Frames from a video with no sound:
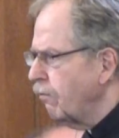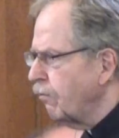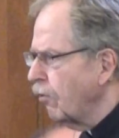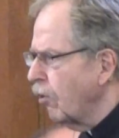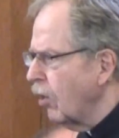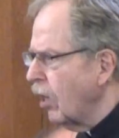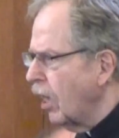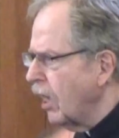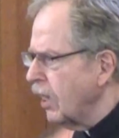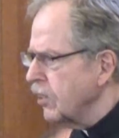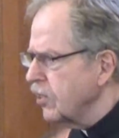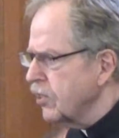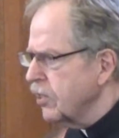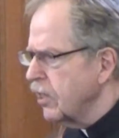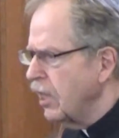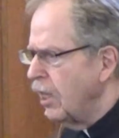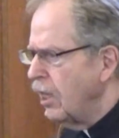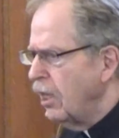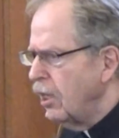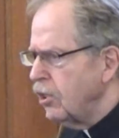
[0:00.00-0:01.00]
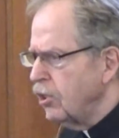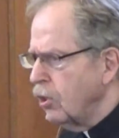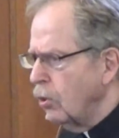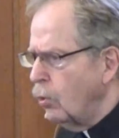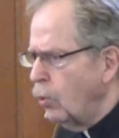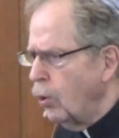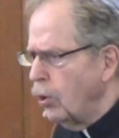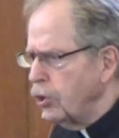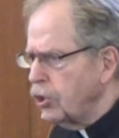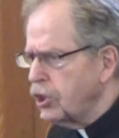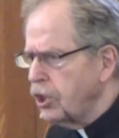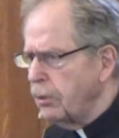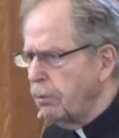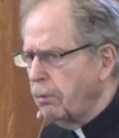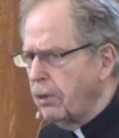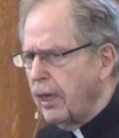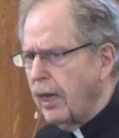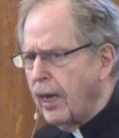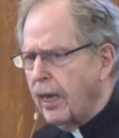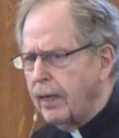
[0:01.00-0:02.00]
for us to
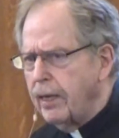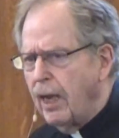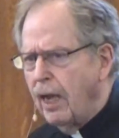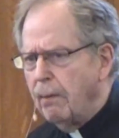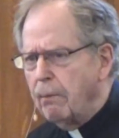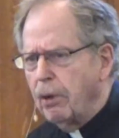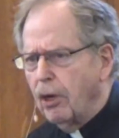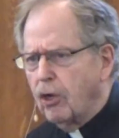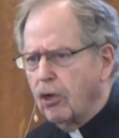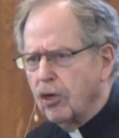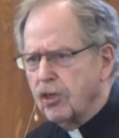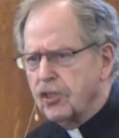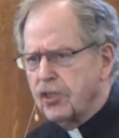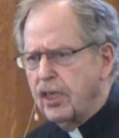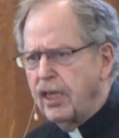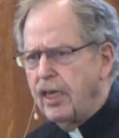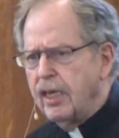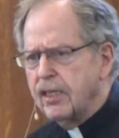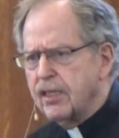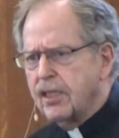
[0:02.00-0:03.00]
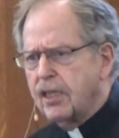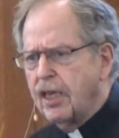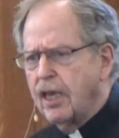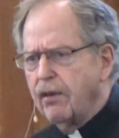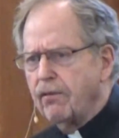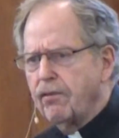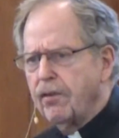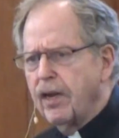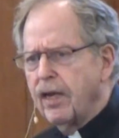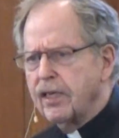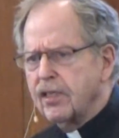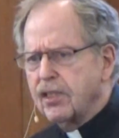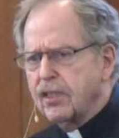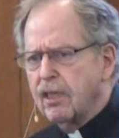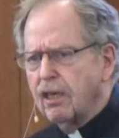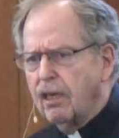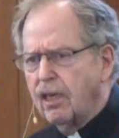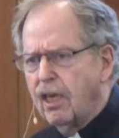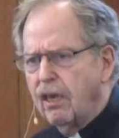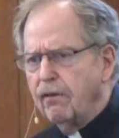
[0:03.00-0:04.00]
worship God because He has given us
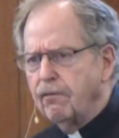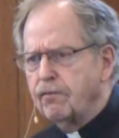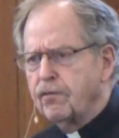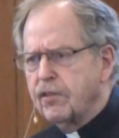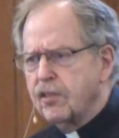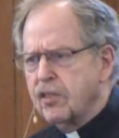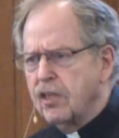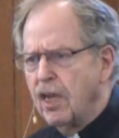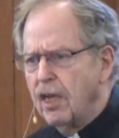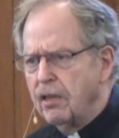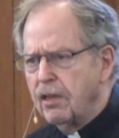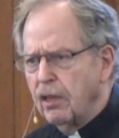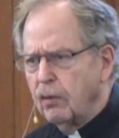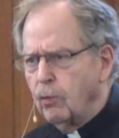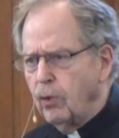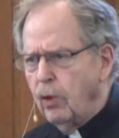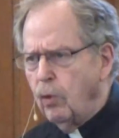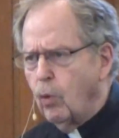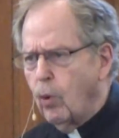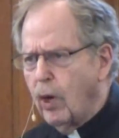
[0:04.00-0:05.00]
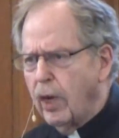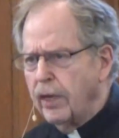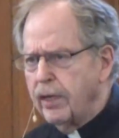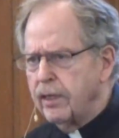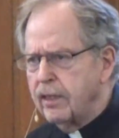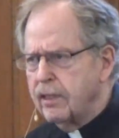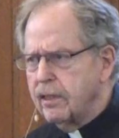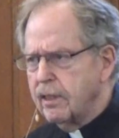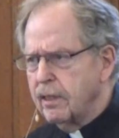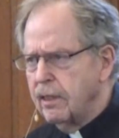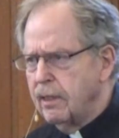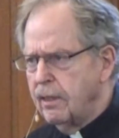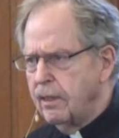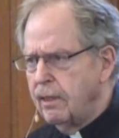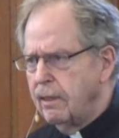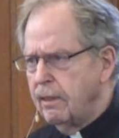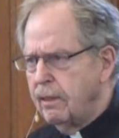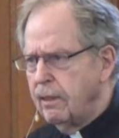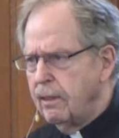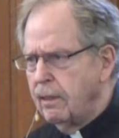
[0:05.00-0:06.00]
the gifts that we want.
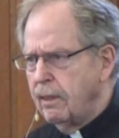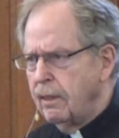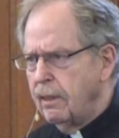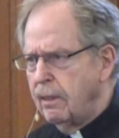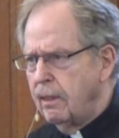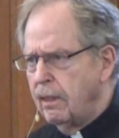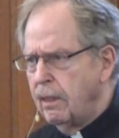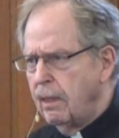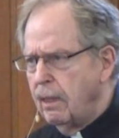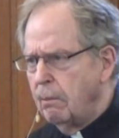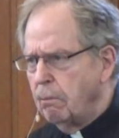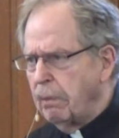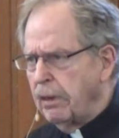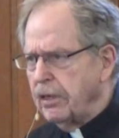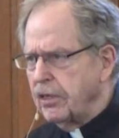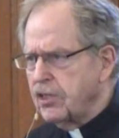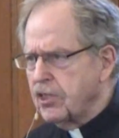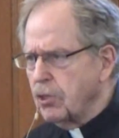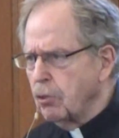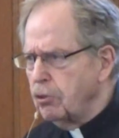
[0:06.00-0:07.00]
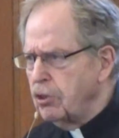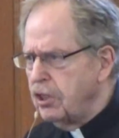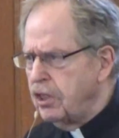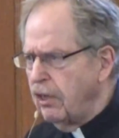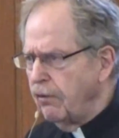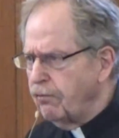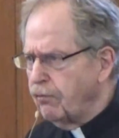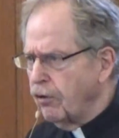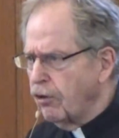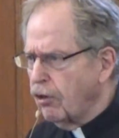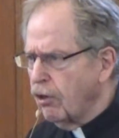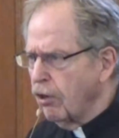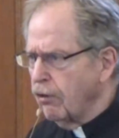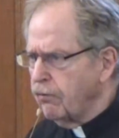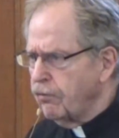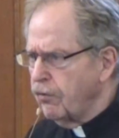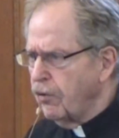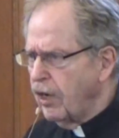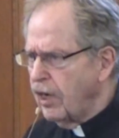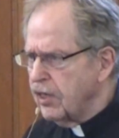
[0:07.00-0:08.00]
But it's so
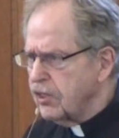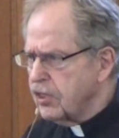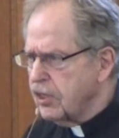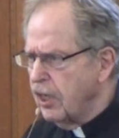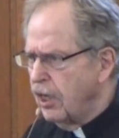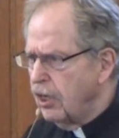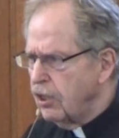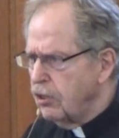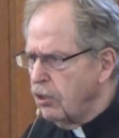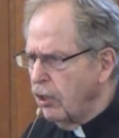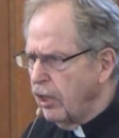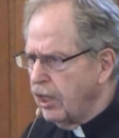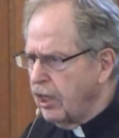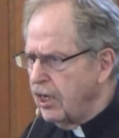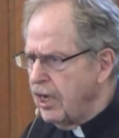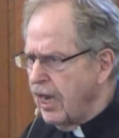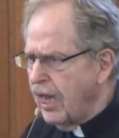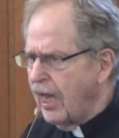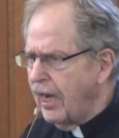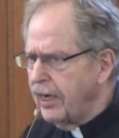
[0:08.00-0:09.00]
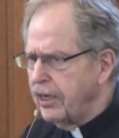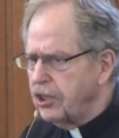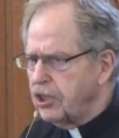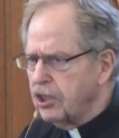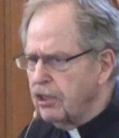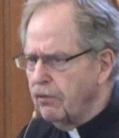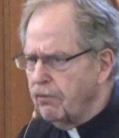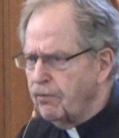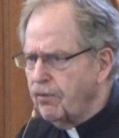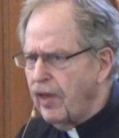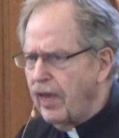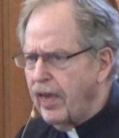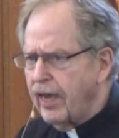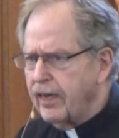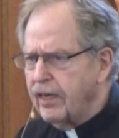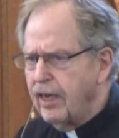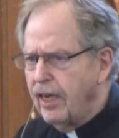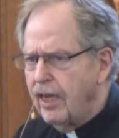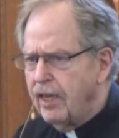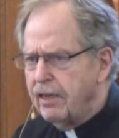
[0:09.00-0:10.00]
difficult for us to acknowledge the
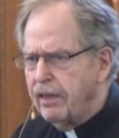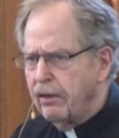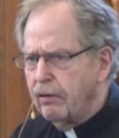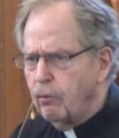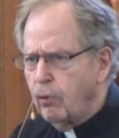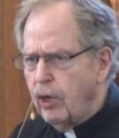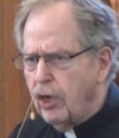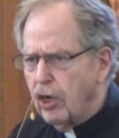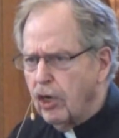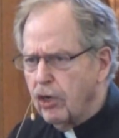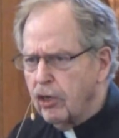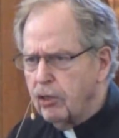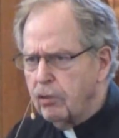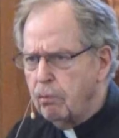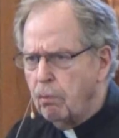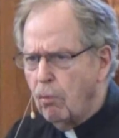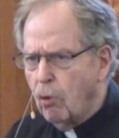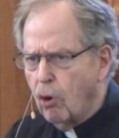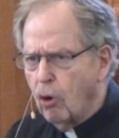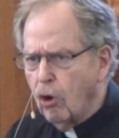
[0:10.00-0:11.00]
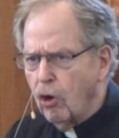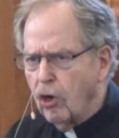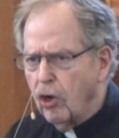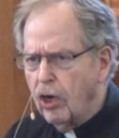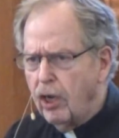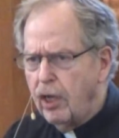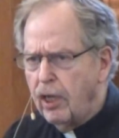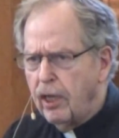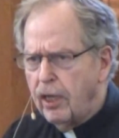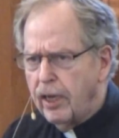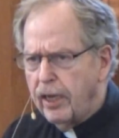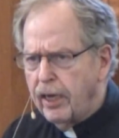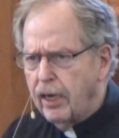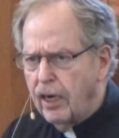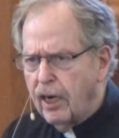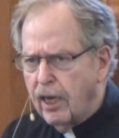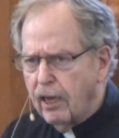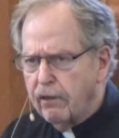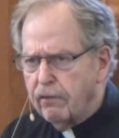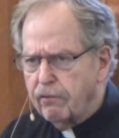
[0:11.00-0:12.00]
fact that we are more
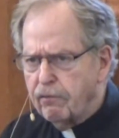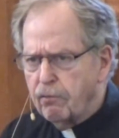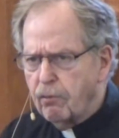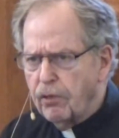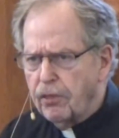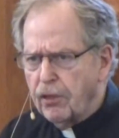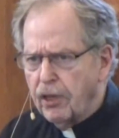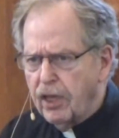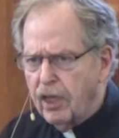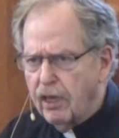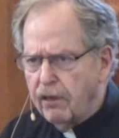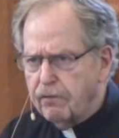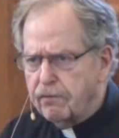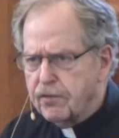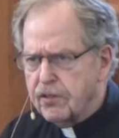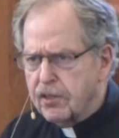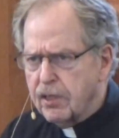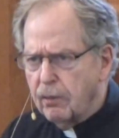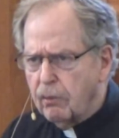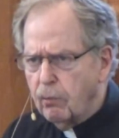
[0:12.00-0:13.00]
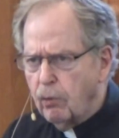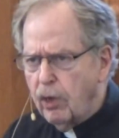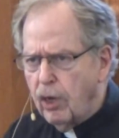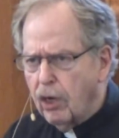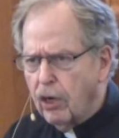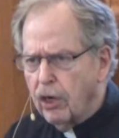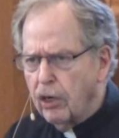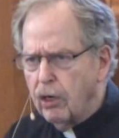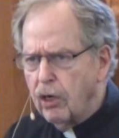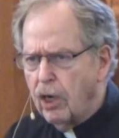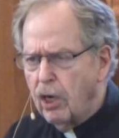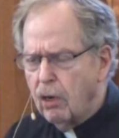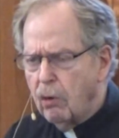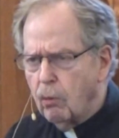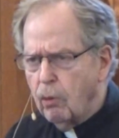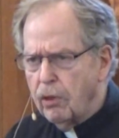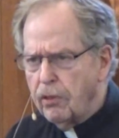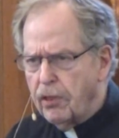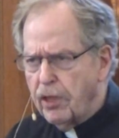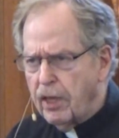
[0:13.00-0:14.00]
in love with the gifts than we are
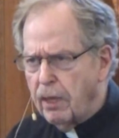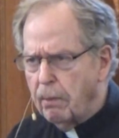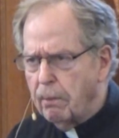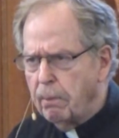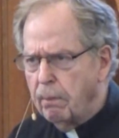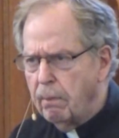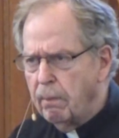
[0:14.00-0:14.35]
with Him.